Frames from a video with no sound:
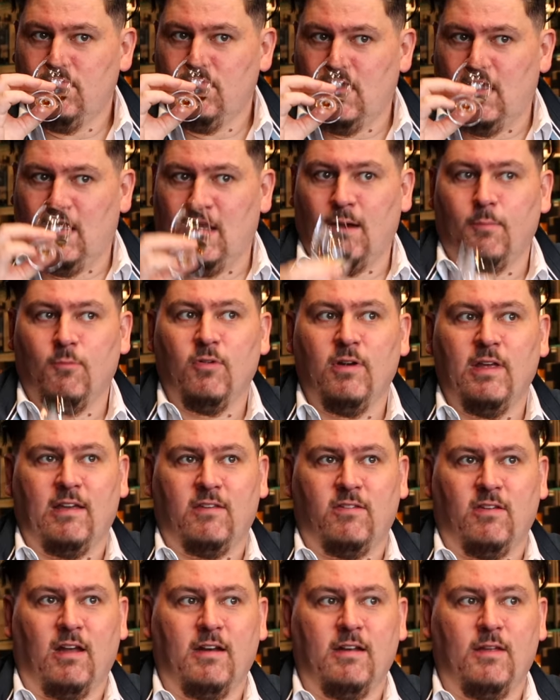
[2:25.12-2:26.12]
and I'm really
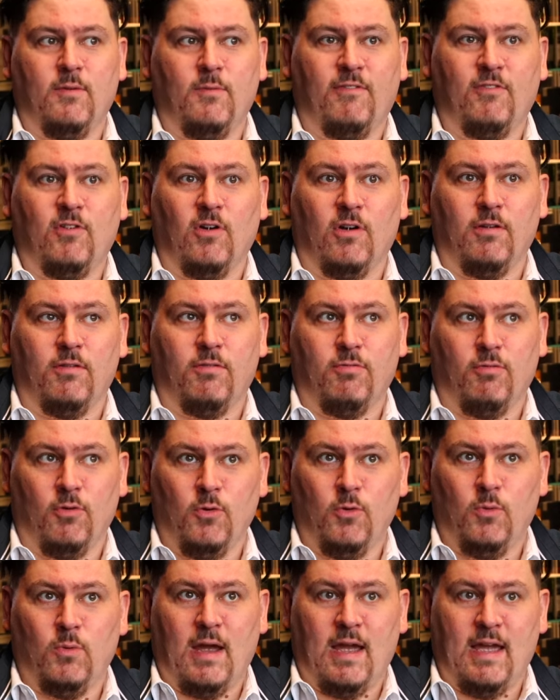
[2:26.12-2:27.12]
excited that we've gotten
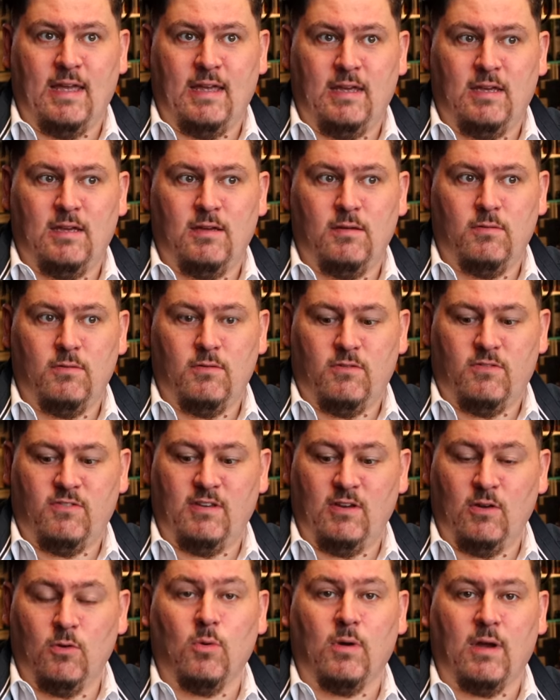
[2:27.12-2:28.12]
through a
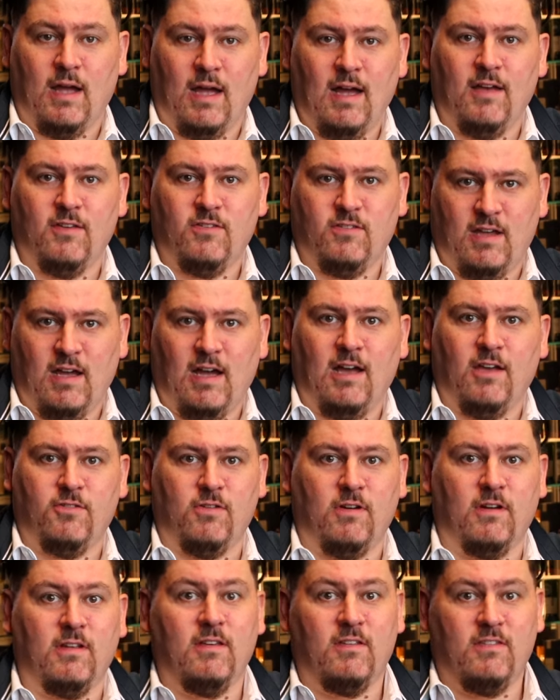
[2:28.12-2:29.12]
single cask cask
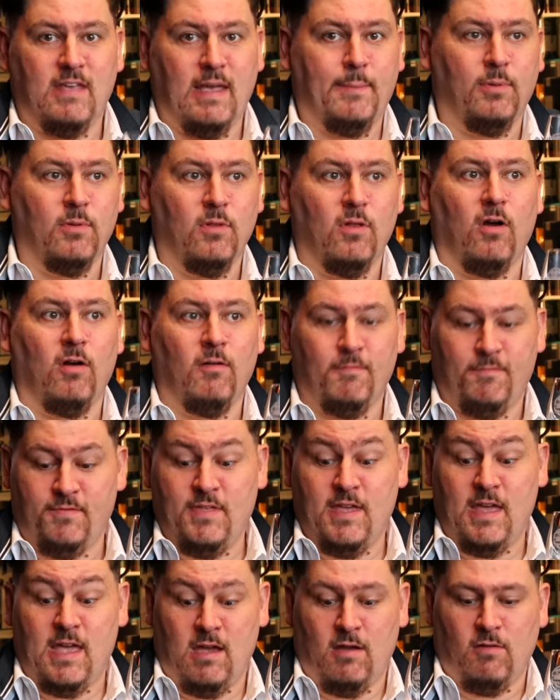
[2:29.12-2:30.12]
strength example of
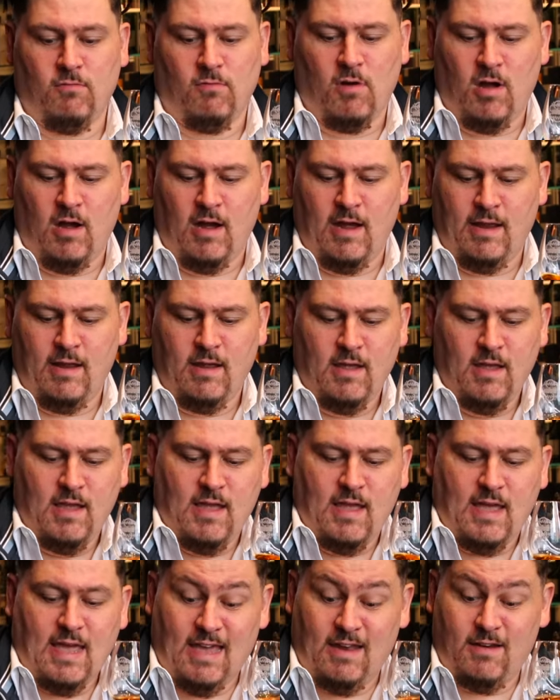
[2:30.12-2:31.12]
their rye
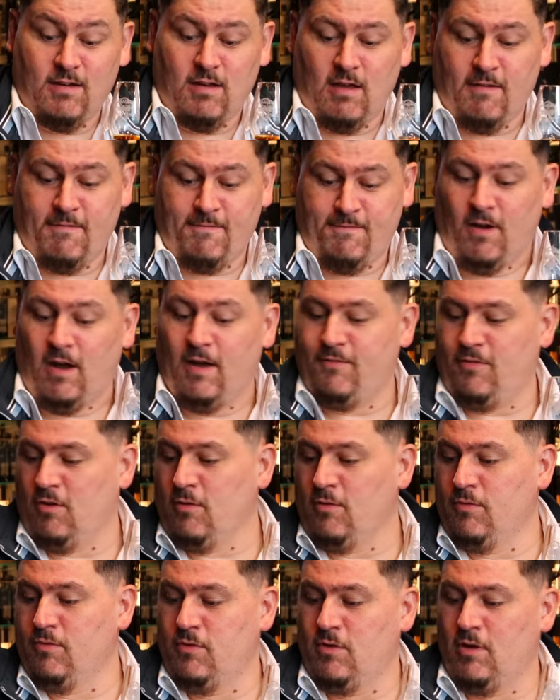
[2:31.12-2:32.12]
and a five year
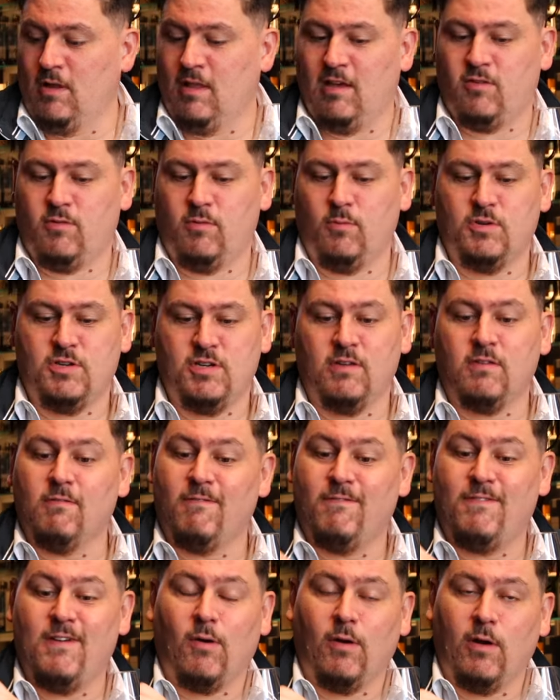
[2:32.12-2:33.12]
old no less, which is
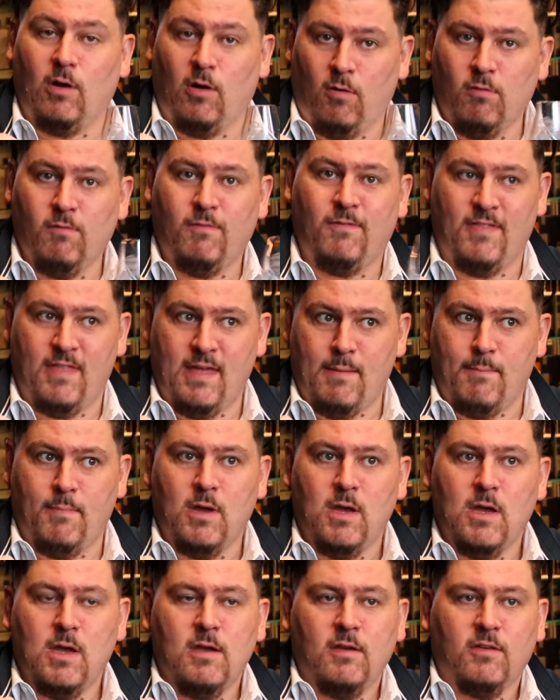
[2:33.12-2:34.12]
very old for them.
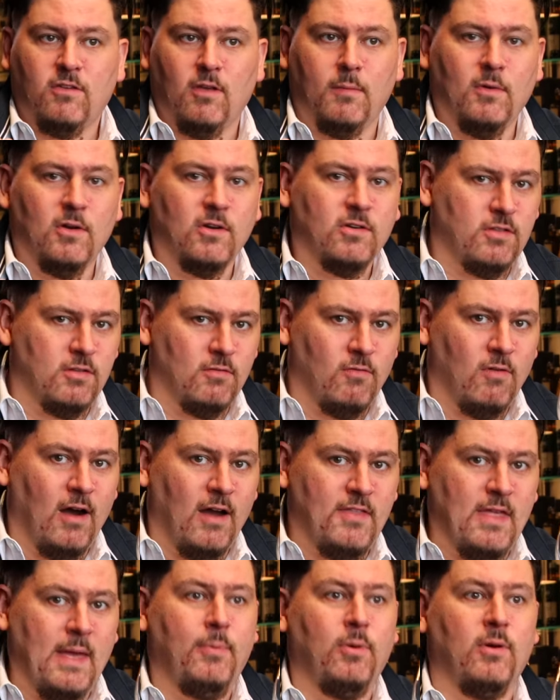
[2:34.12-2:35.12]
So most of the
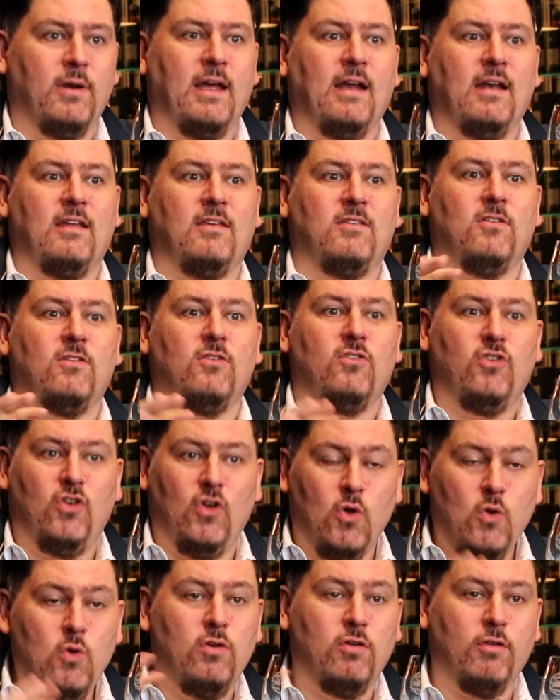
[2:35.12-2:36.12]
rye they put out is
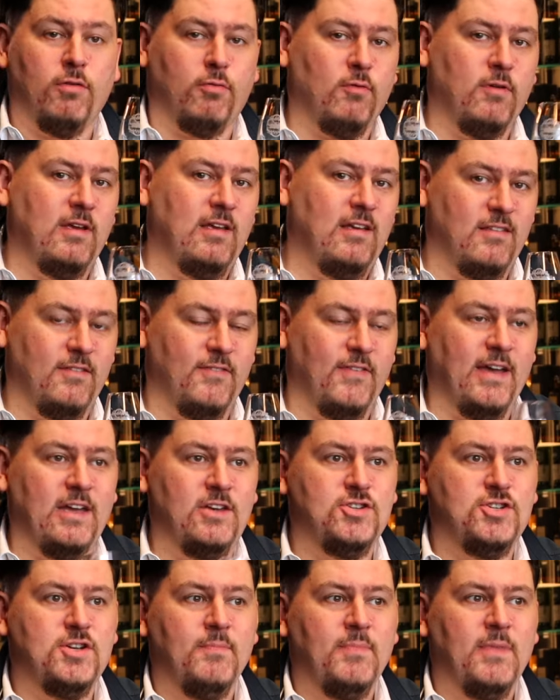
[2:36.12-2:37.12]
two to three years of
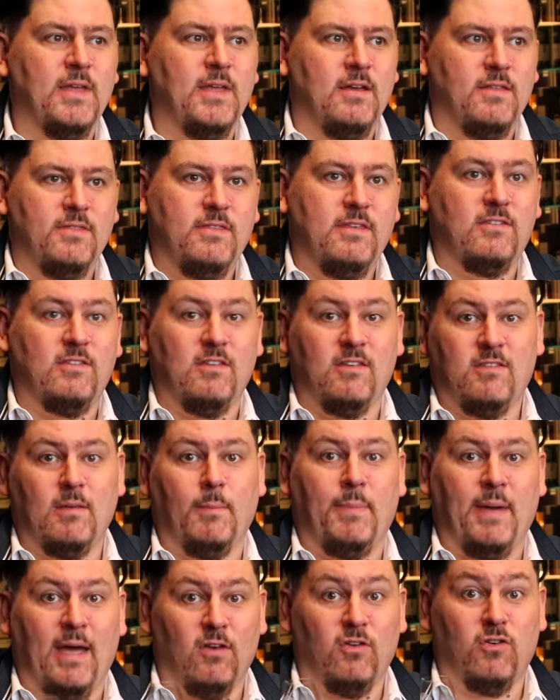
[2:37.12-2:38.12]
age, this is
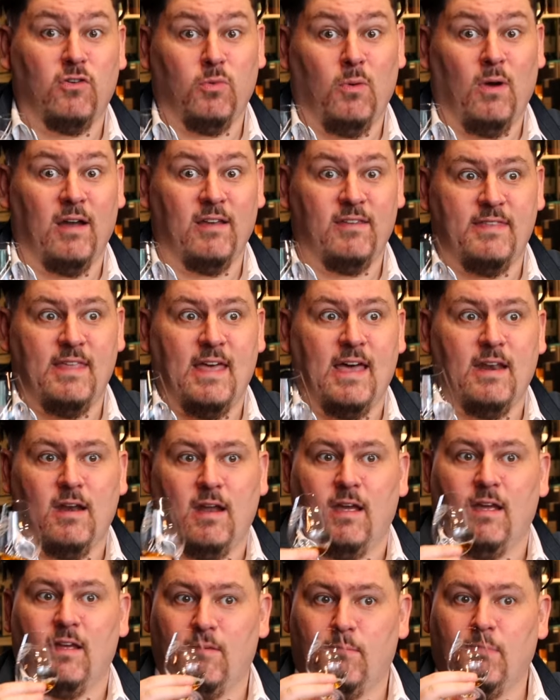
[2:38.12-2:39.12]
about twice that,
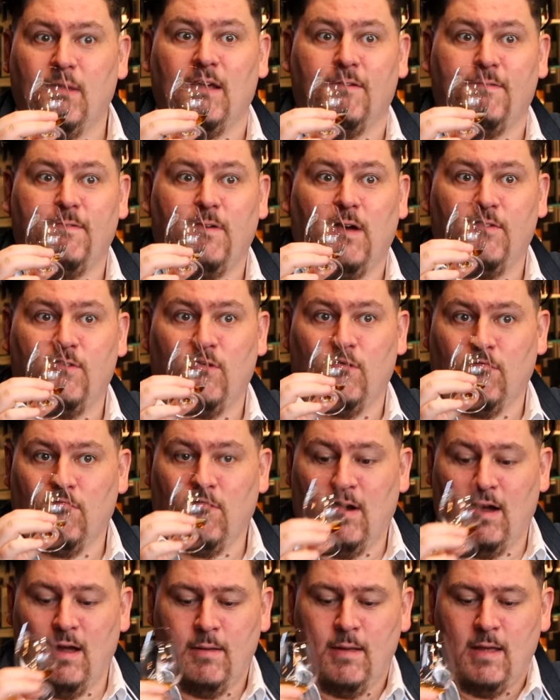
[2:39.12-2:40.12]
uh, being a five year old
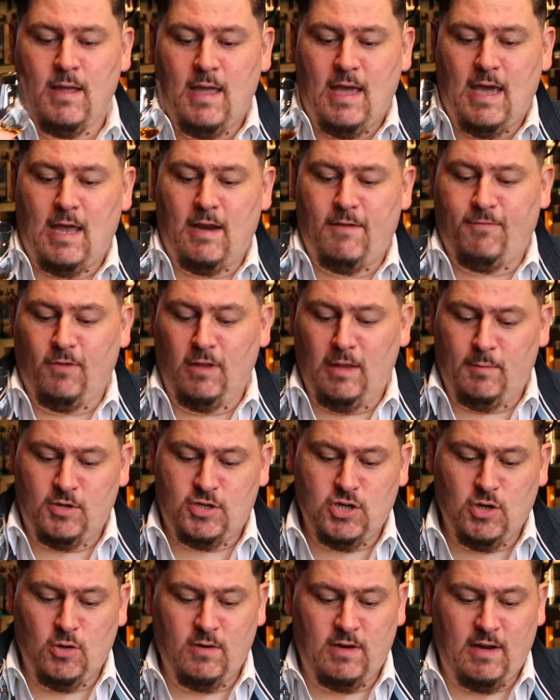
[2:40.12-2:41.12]
rye, and fully
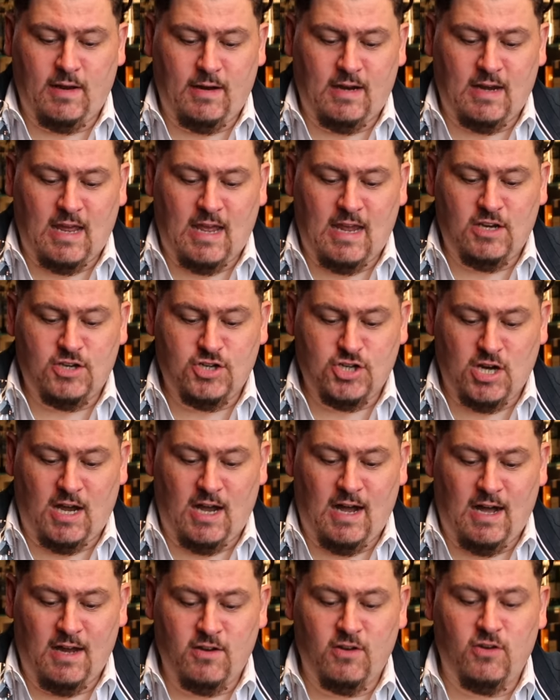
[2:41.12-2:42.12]
matured in a
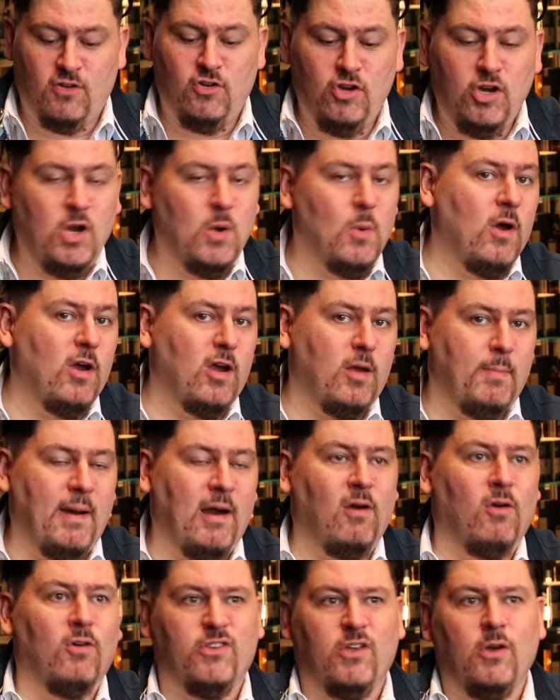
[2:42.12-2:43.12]
charred new oak
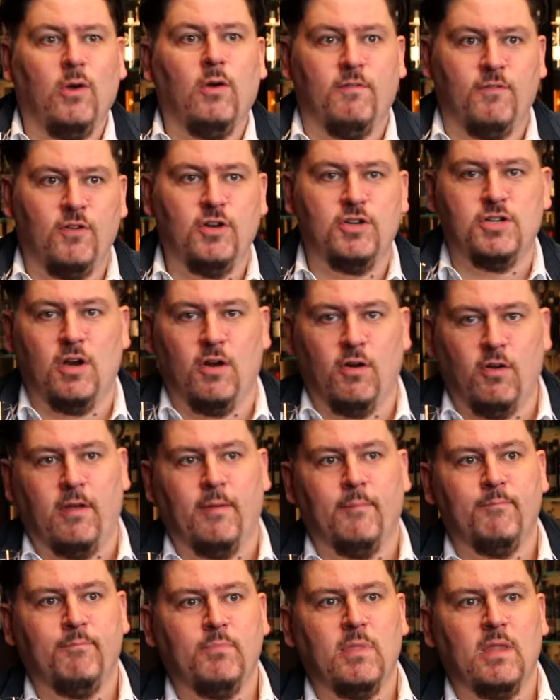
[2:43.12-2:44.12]
barrel, so virgin oak,
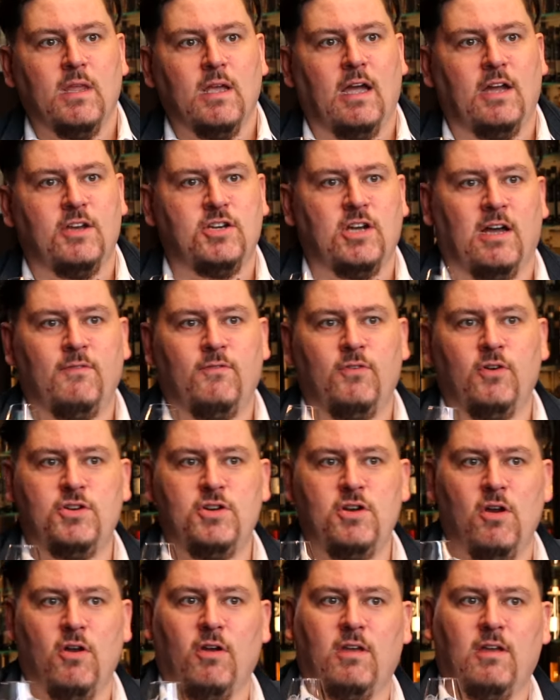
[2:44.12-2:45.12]
a charred
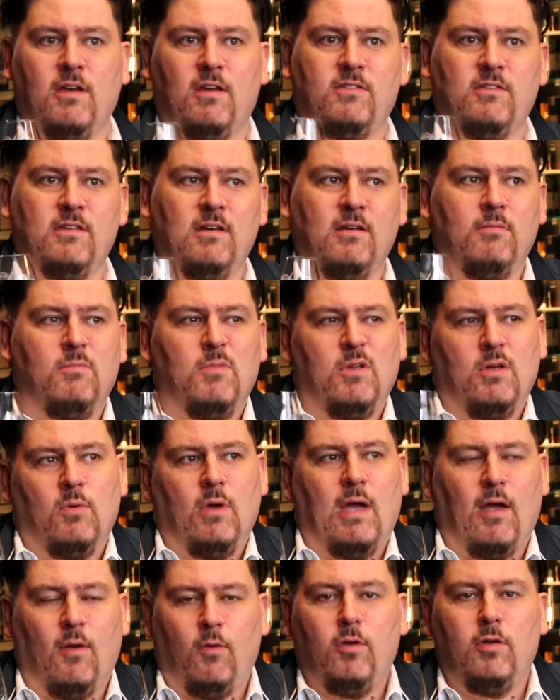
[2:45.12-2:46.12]
virgin oak, as in
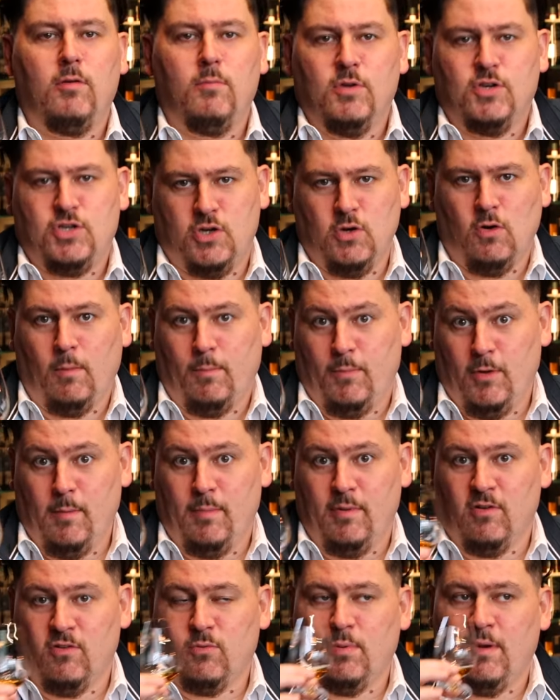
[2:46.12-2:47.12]
how you mature a
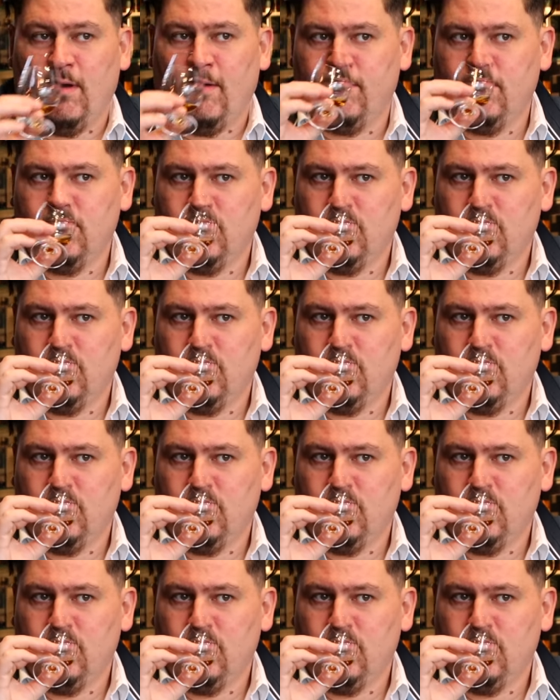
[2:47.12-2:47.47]
bourbon as well.